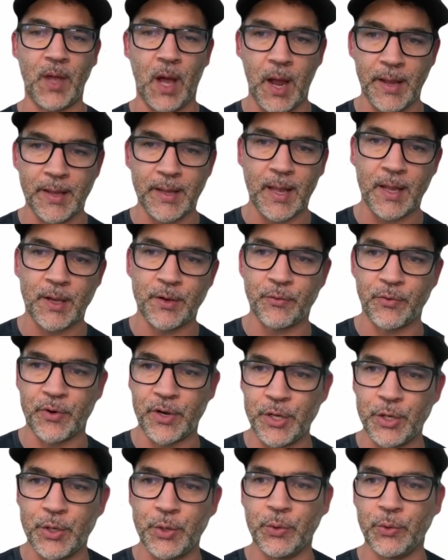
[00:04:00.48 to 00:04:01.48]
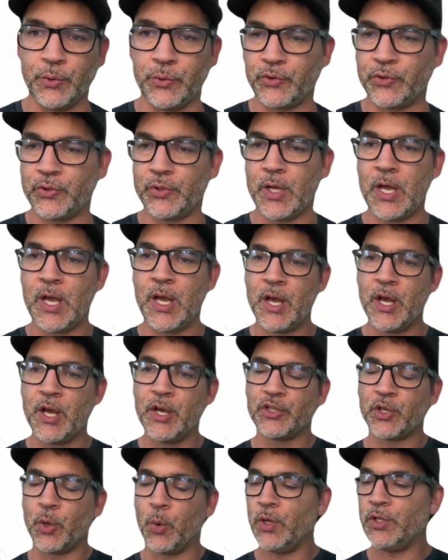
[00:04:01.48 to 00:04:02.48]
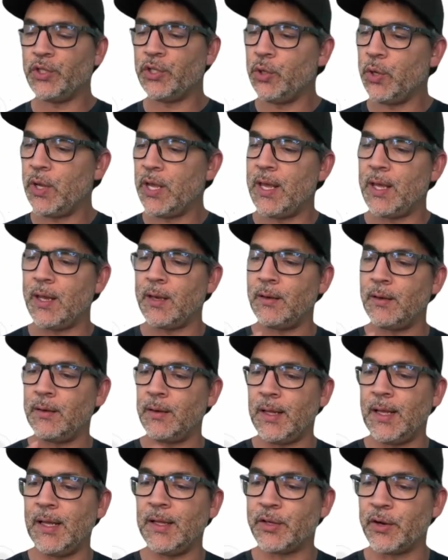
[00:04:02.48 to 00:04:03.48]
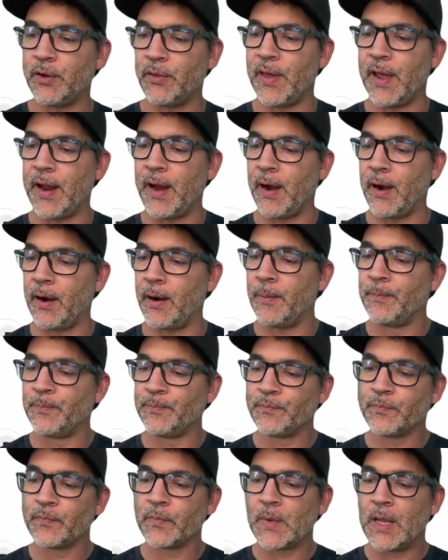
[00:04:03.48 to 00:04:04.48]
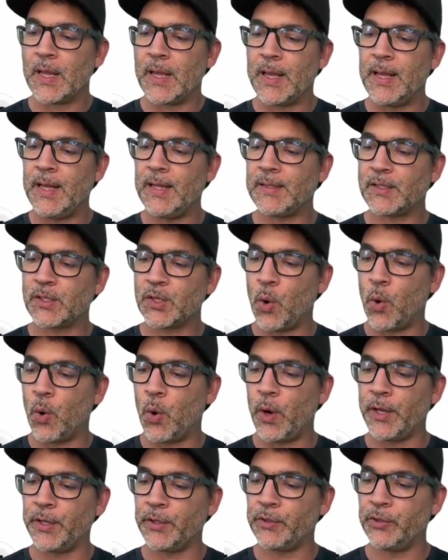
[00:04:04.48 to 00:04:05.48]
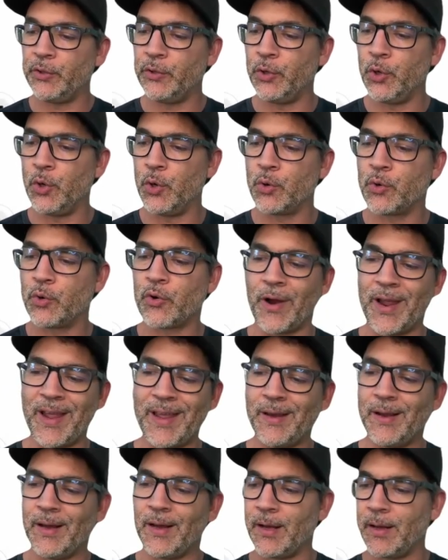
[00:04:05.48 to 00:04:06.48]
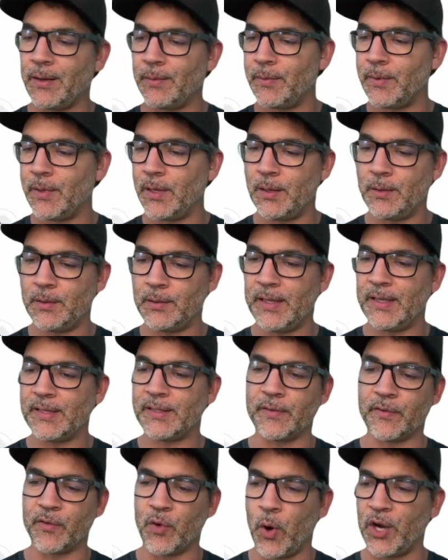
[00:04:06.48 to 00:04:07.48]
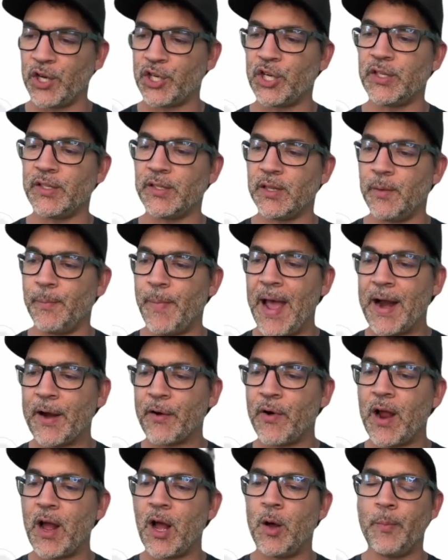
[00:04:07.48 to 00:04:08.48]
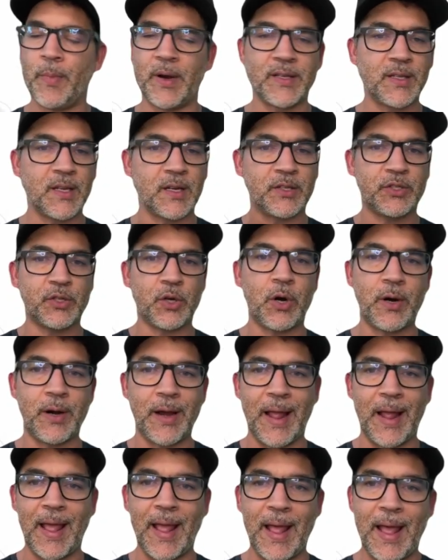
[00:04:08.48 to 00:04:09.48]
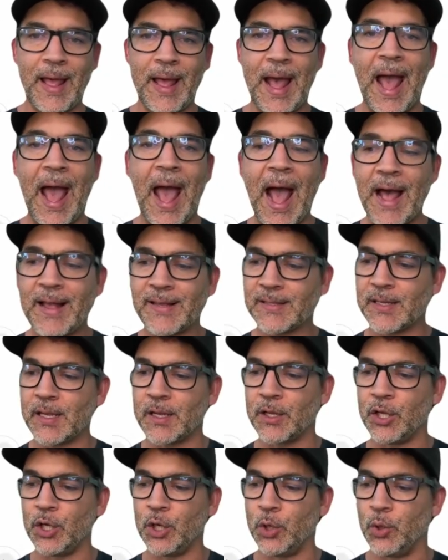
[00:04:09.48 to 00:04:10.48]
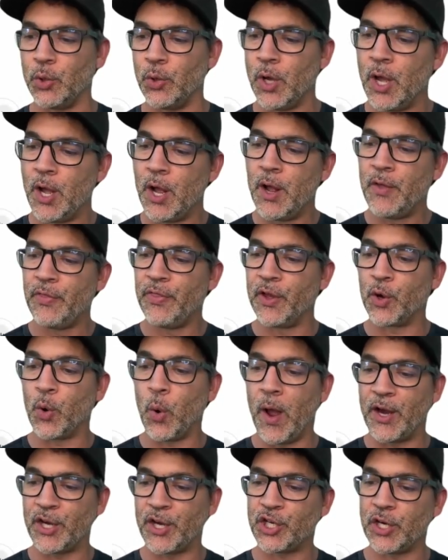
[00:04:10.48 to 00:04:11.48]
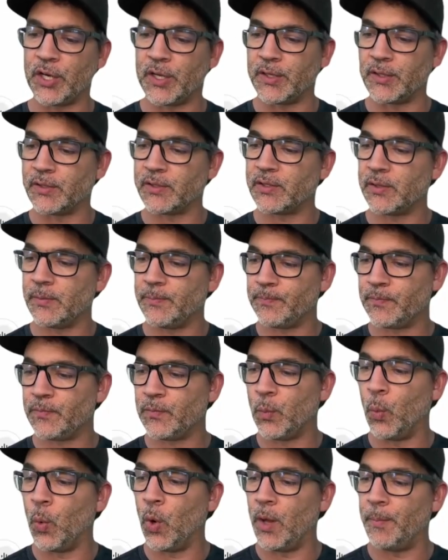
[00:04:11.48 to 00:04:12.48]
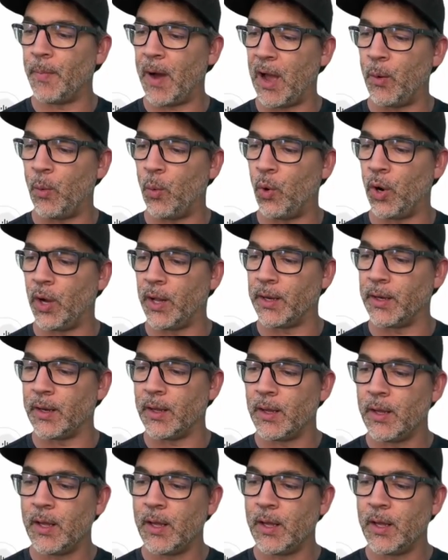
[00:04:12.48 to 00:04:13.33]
I can reuse. So once you hit enter there, it's going to create a list of questions in the background, but it's going to start asking you the questions one by one.